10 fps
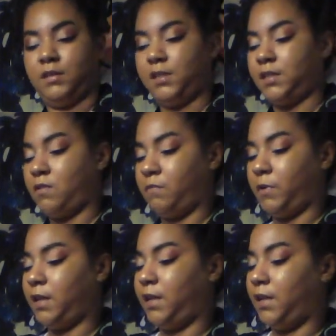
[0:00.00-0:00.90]
So I'm
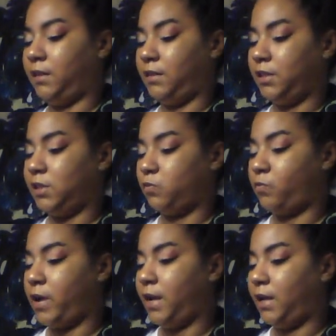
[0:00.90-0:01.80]
gonna get this
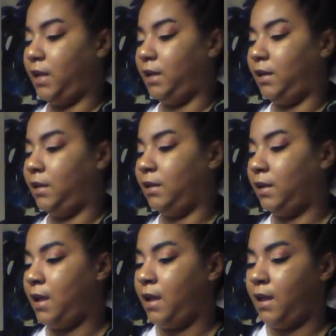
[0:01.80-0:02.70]
ready.
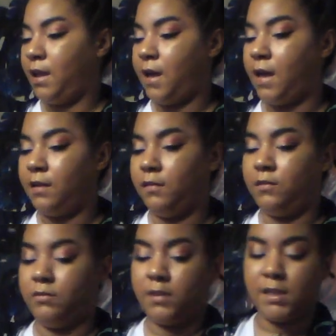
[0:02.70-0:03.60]
Add a
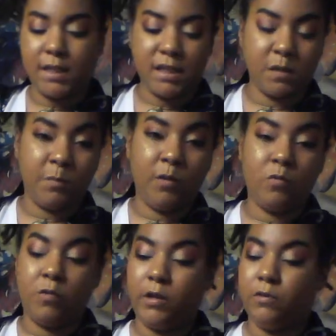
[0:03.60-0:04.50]
little sesame
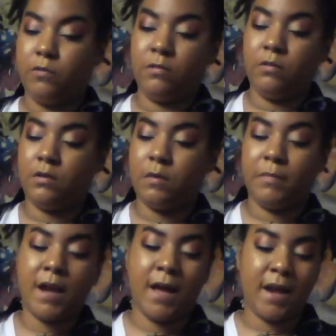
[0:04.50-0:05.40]
oil.
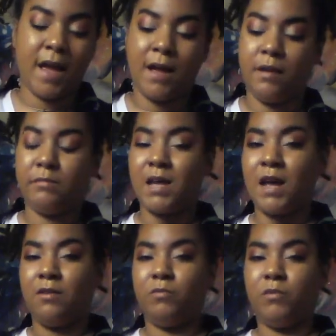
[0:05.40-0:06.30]
I
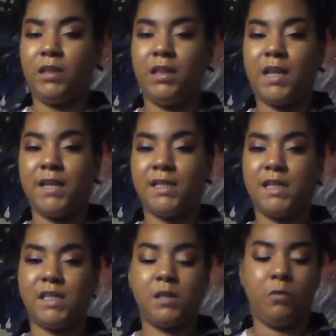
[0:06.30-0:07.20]
don't really like
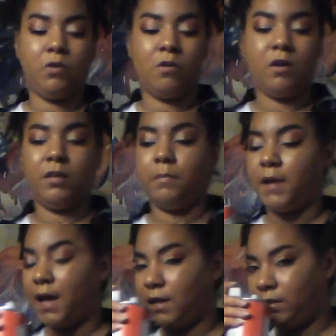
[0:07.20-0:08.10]
sesame oil on the
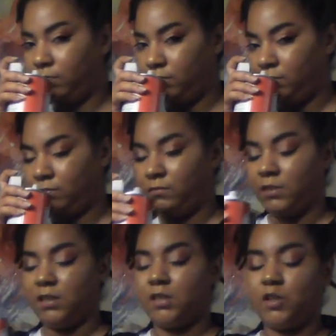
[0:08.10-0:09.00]
body.
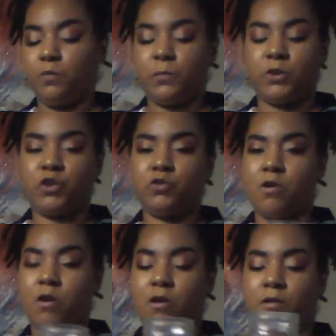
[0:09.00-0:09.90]
It's super
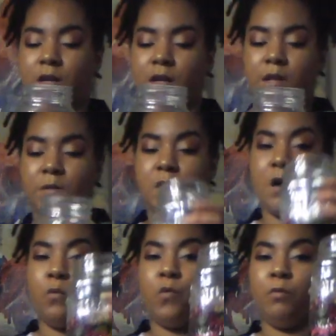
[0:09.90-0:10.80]
strong. So
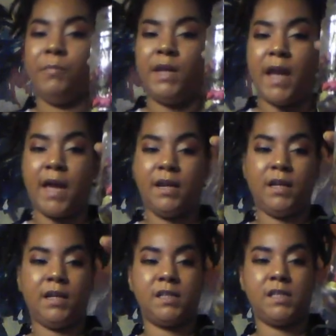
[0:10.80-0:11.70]
I won't be
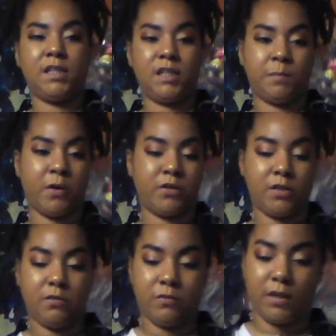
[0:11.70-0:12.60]
adding it to this
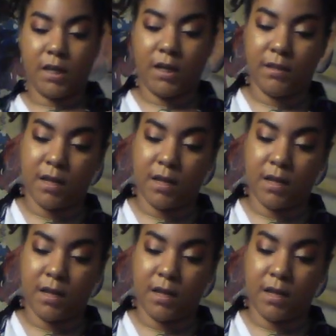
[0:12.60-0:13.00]
personal thing.